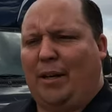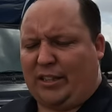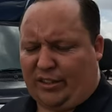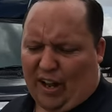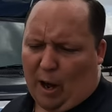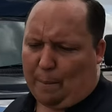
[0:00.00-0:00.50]

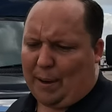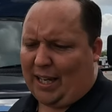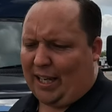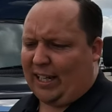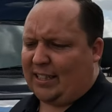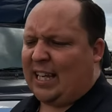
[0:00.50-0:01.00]
because of how
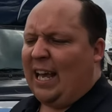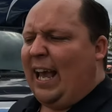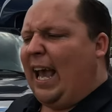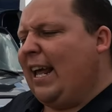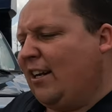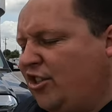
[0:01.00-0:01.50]
big it is,
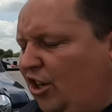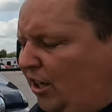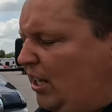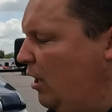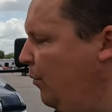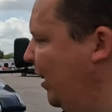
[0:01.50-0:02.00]
and it's on
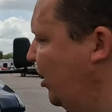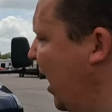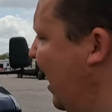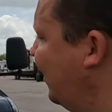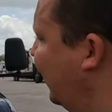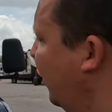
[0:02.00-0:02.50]
a cutaway
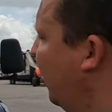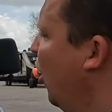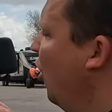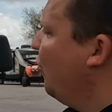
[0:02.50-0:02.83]
chassis.